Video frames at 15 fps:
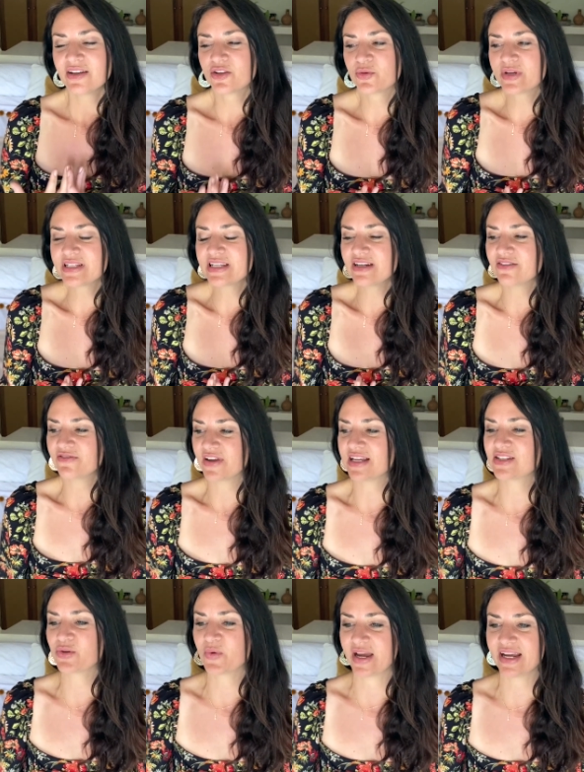The reason it fades
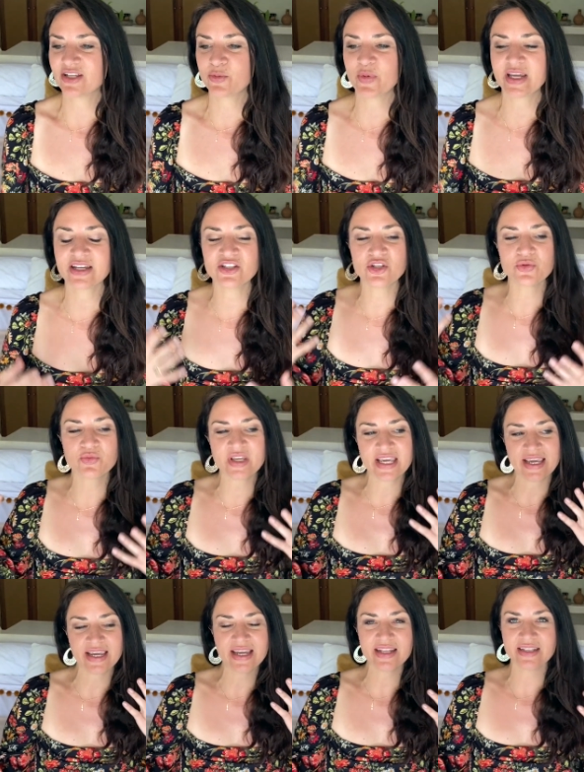away is because you
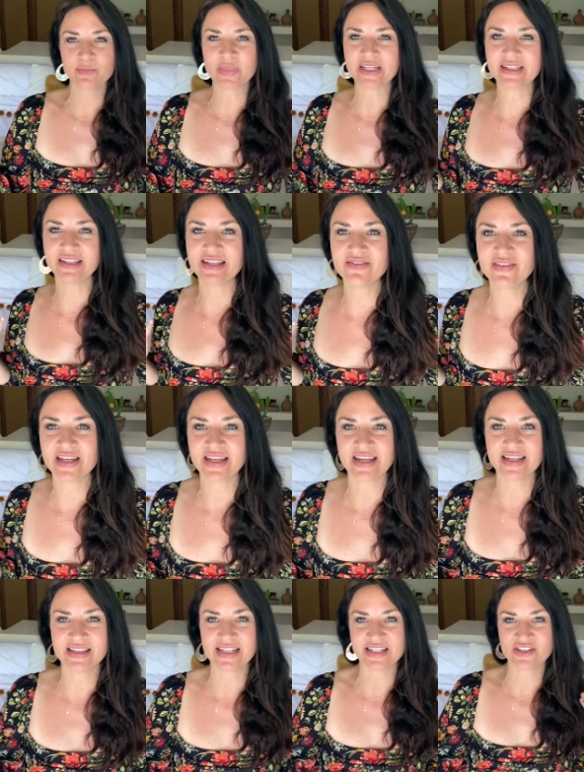can't be living
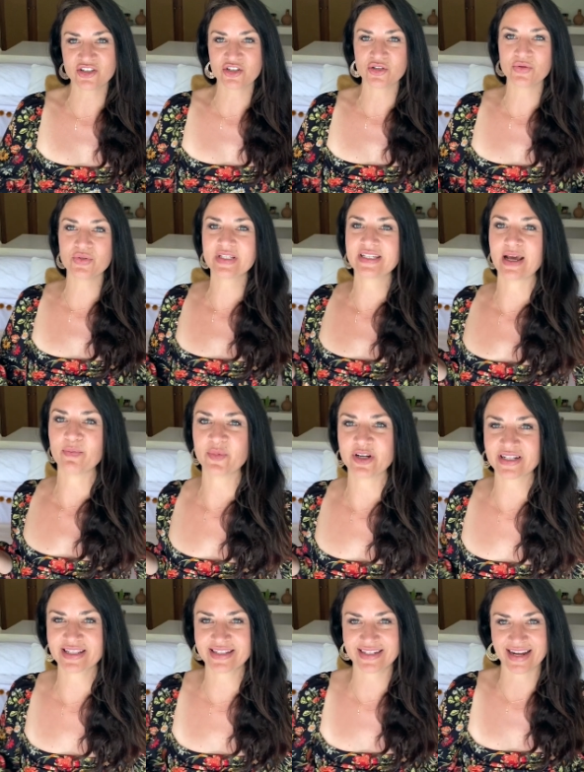in these two
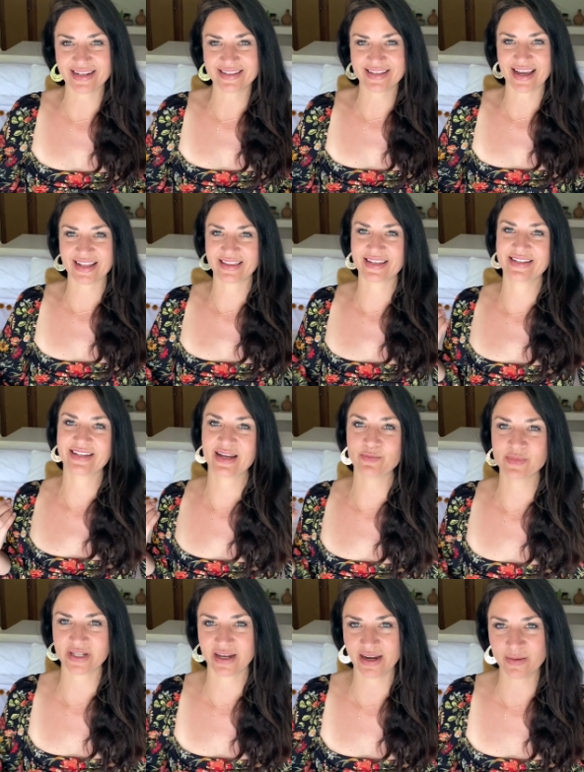separate states at the same
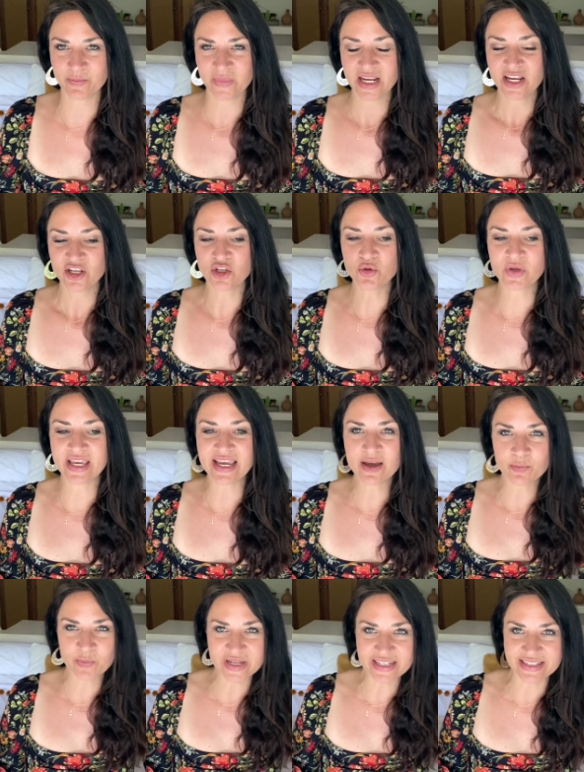time. You
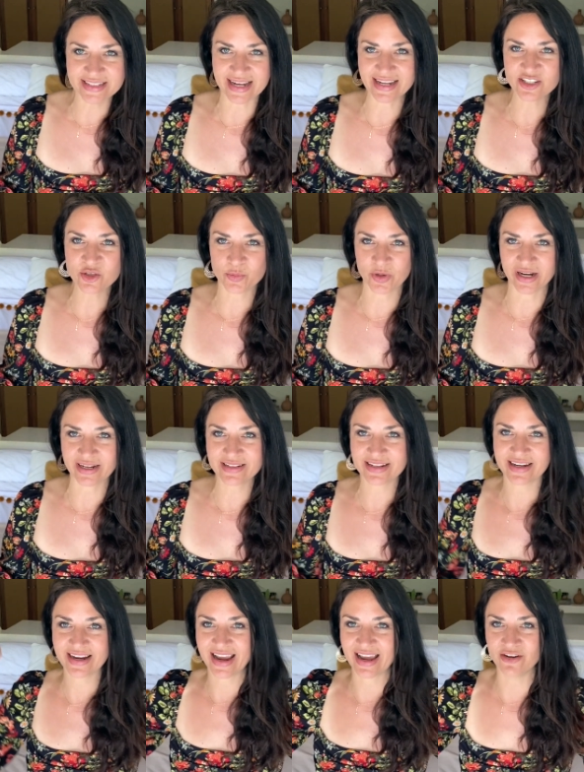can't be desperate
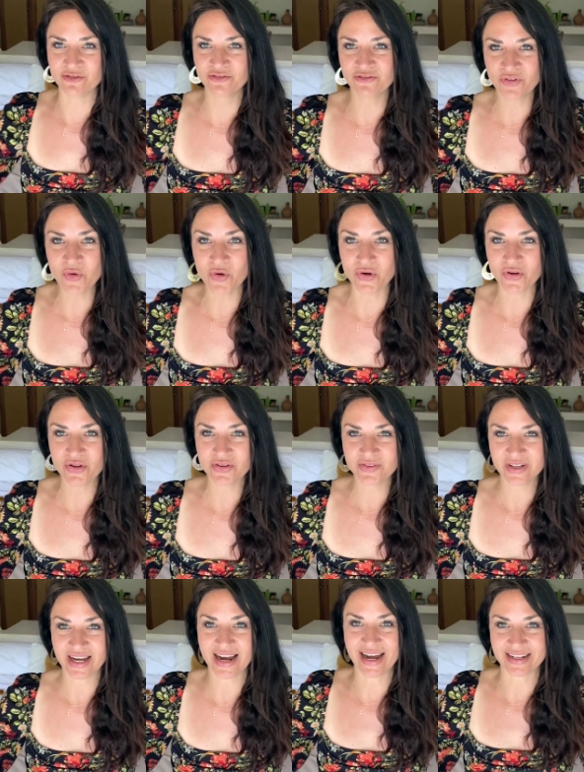and
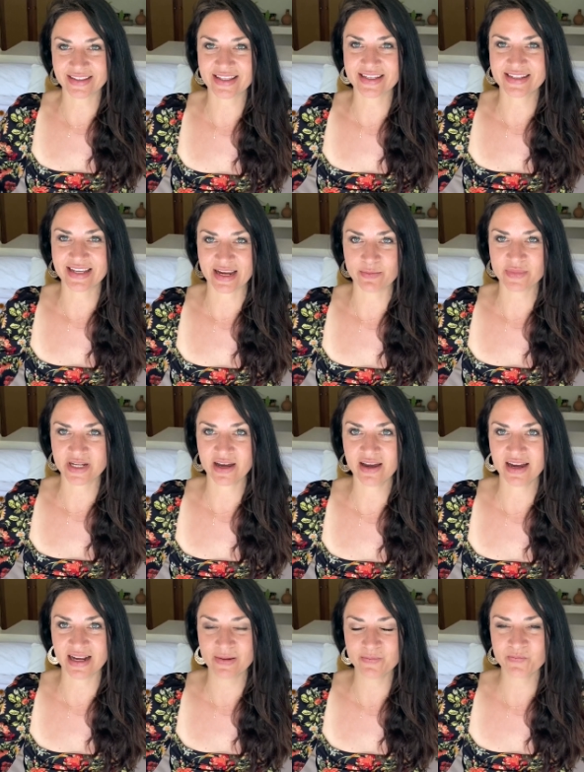full at the same
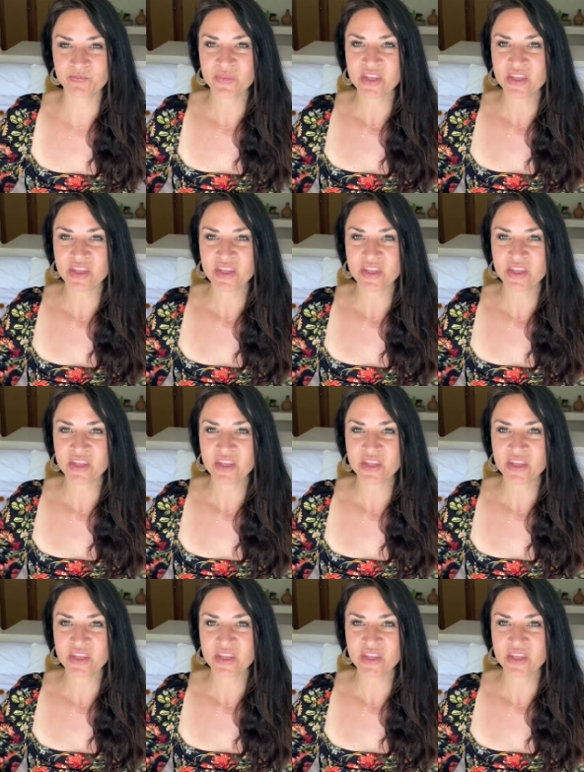time.